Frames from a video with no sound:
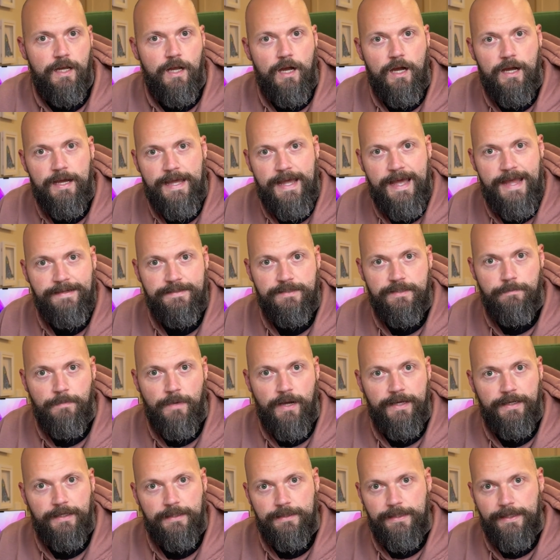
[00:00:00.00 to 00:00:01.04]
I add to
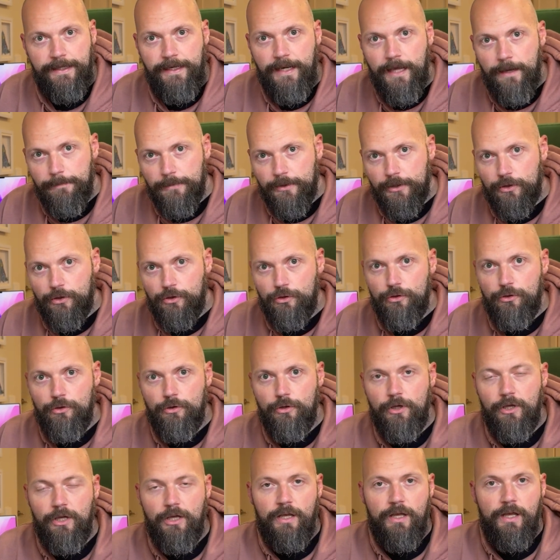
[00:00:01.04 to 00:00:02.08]
my cleanup queue.
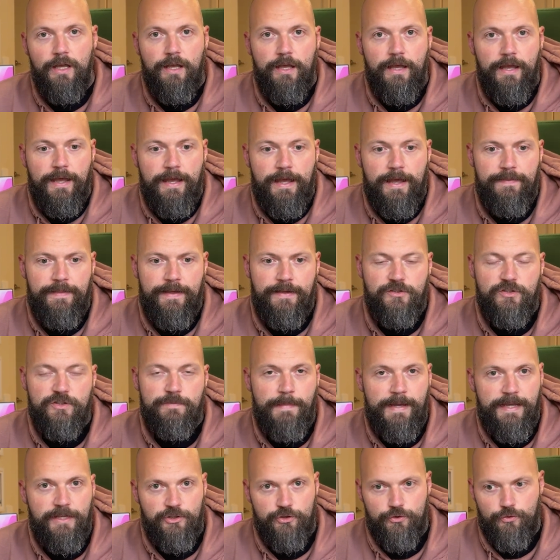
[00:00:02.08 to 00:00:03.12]
And that just
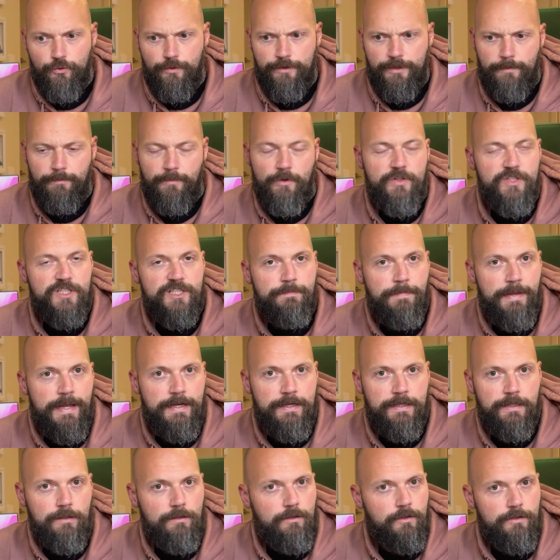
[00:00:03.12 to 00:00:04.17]
makes sure that I'm not
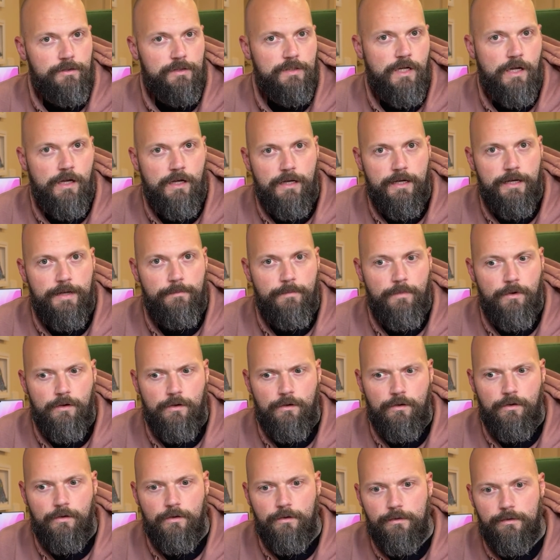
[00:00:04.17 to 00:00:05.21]
spending a lot of time
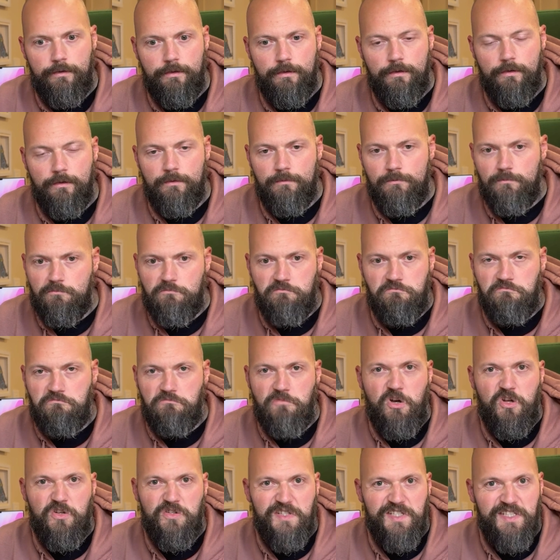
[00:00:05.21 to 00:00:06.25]
on
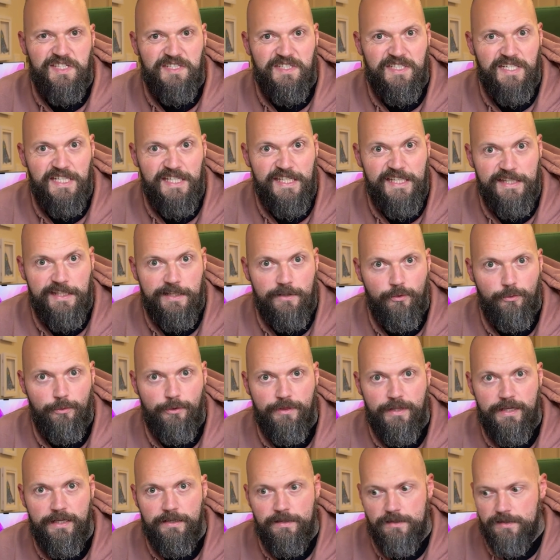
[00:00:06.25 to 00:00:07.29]
silly little
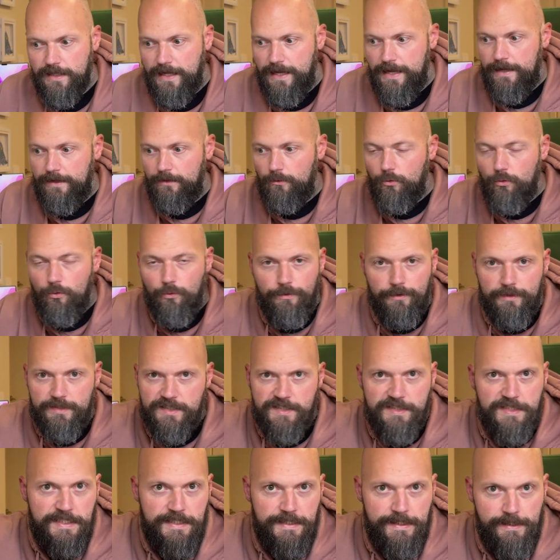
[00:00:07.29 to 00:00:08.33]
things. I add all the
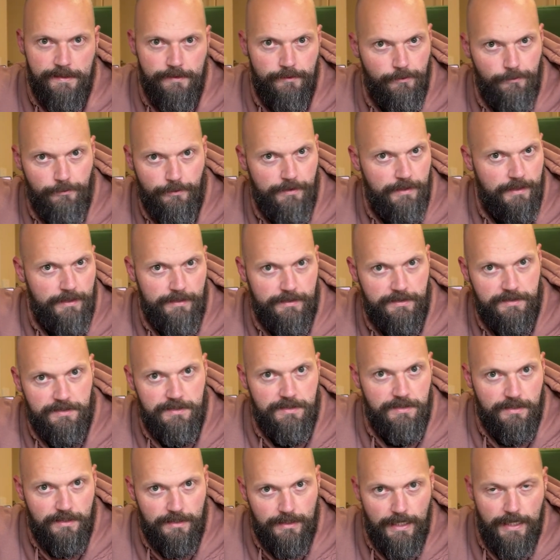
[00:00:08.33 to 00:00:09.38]
silly little things
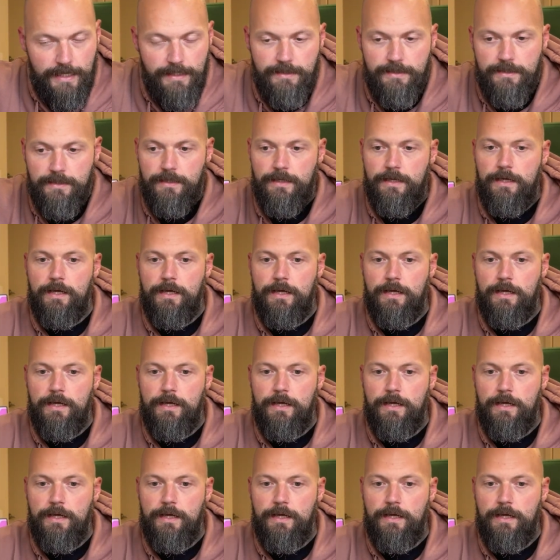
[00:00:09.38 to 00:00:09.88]
to the end,